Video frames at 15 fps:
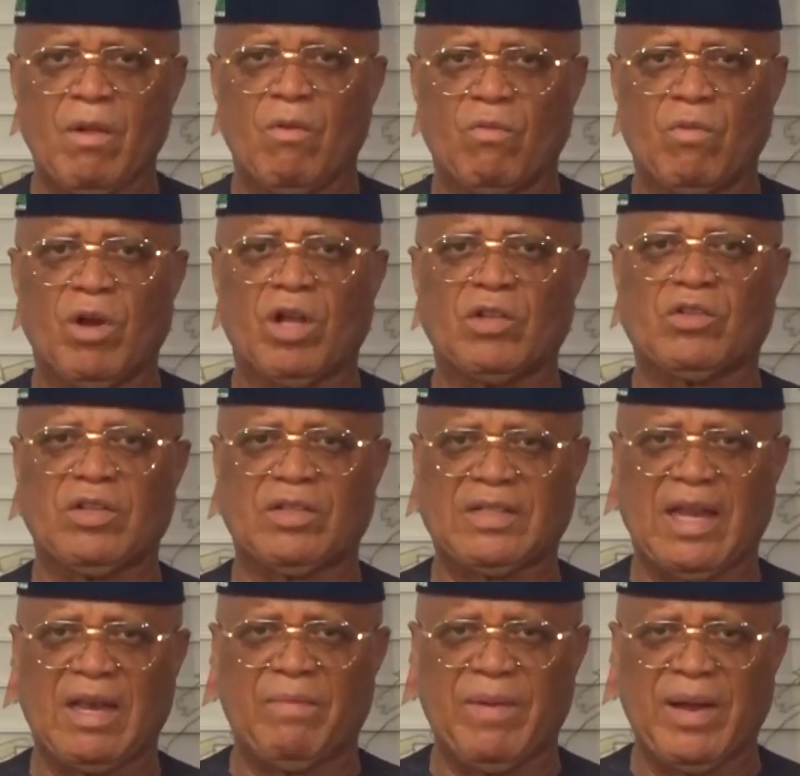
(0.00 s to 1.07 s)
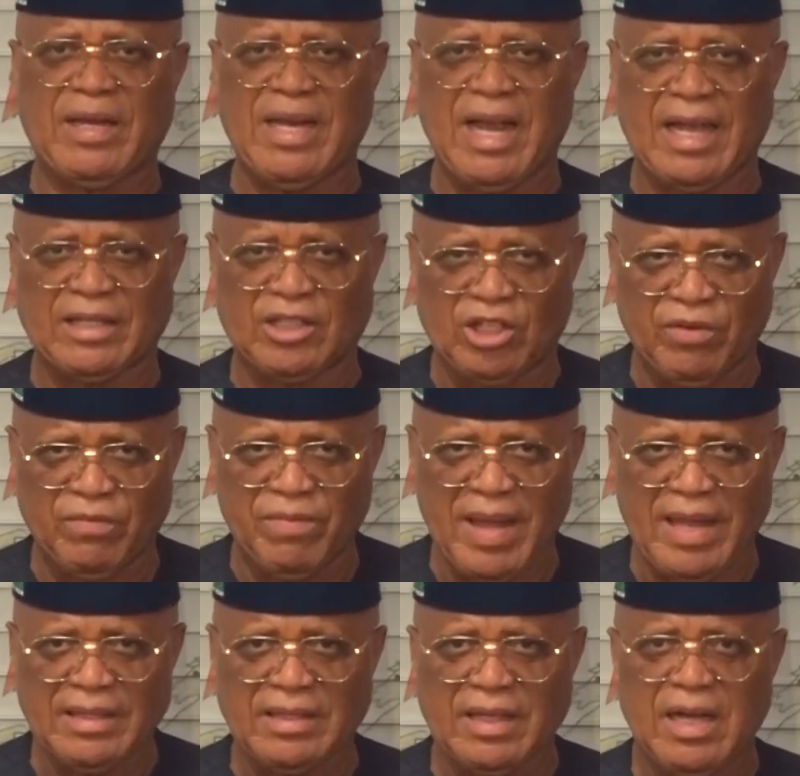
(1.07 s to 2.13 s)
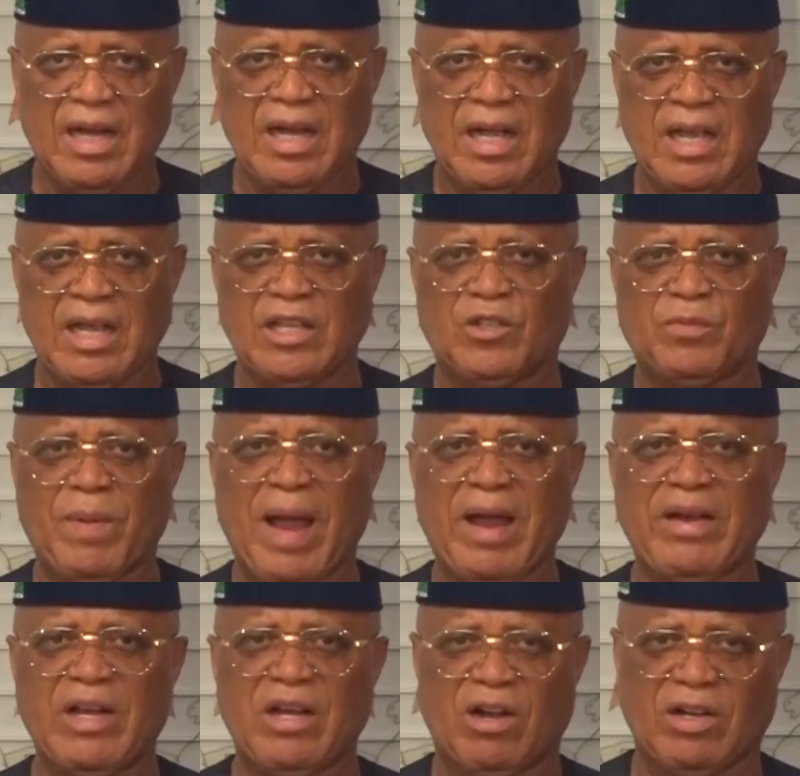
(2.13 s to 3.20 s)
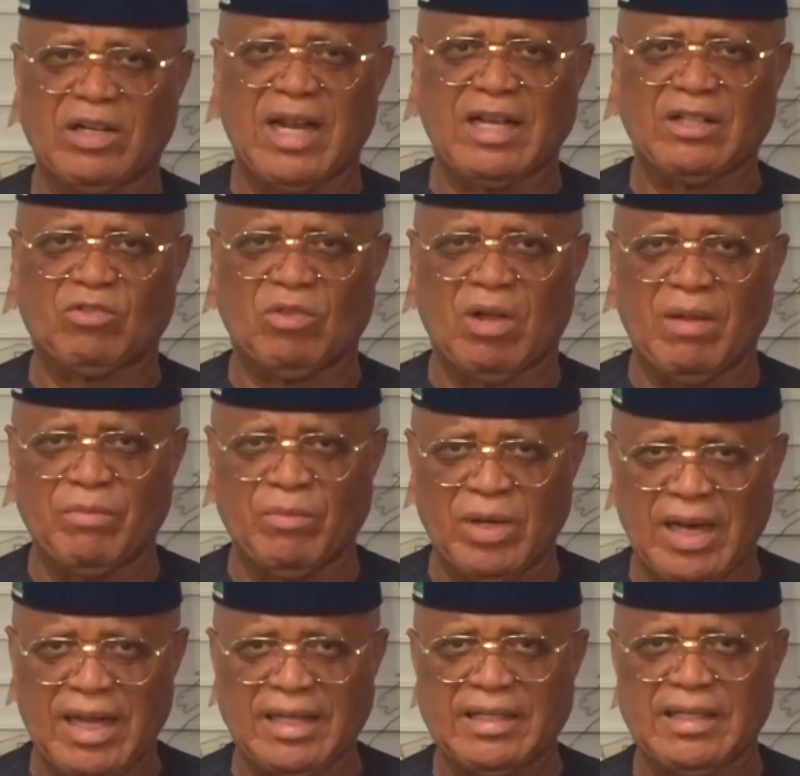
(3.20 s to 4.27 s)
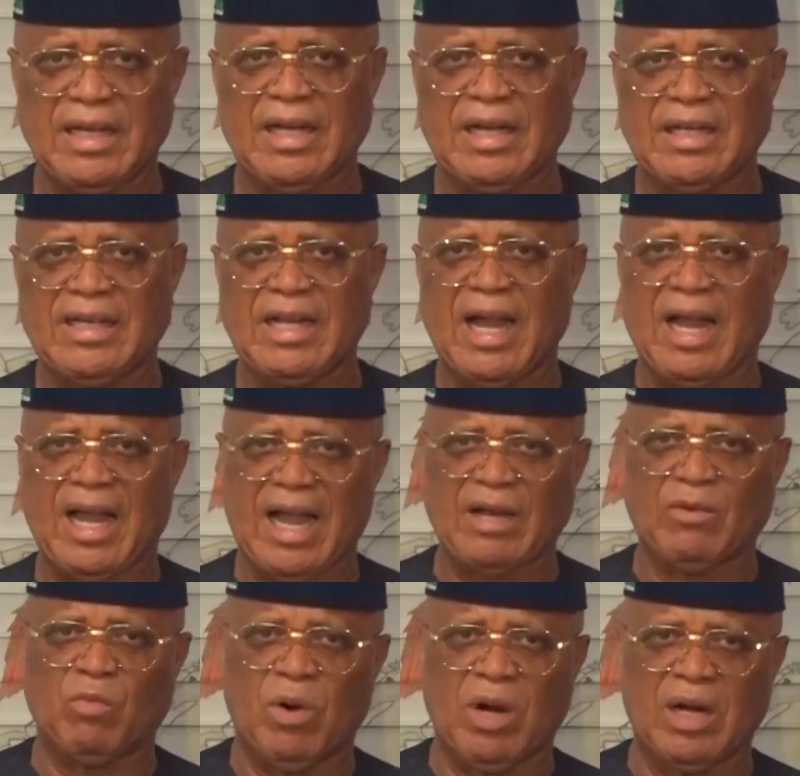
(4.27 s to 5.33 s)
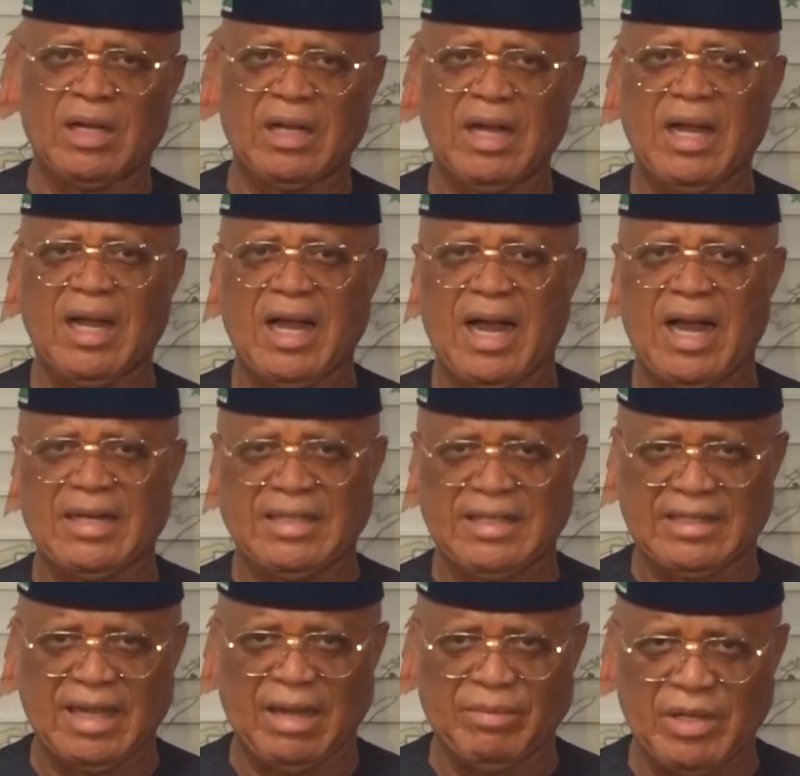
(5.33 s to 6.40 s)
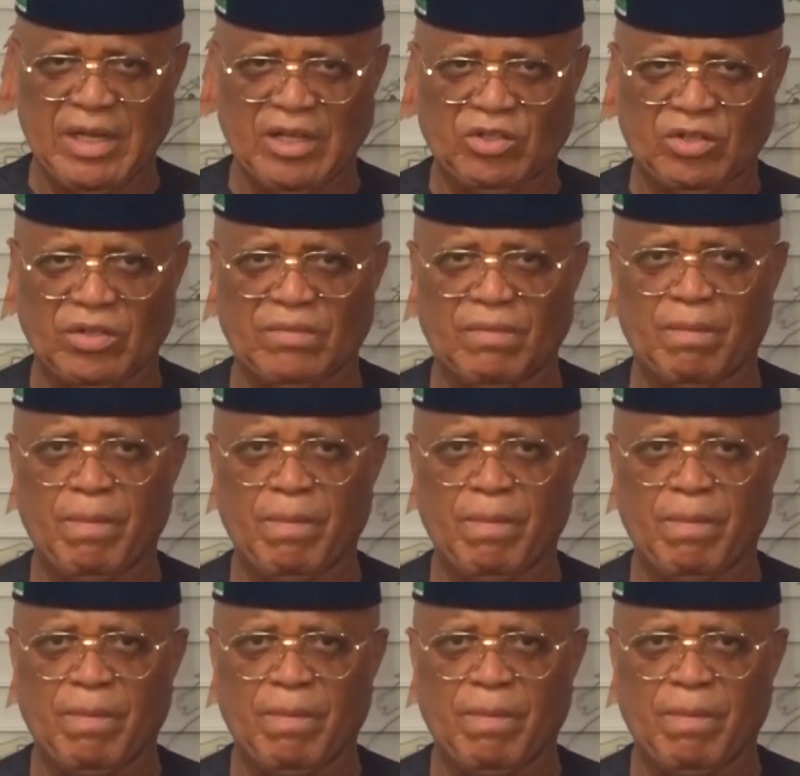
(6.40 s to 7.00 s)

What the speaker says: We'll also celebrate their achievement, inspiring others to emulate their hard work and determination.